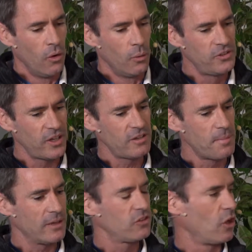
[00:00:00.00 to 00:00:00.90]
we set
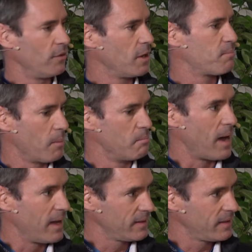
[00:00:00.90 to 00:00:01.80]
about solving a problem
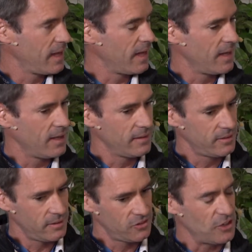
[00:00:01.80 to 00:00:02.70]
by
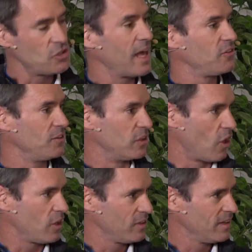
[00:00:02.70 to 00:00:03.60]
centralizing the
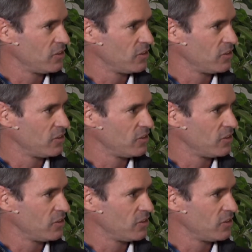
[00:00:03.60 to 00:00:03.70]
data.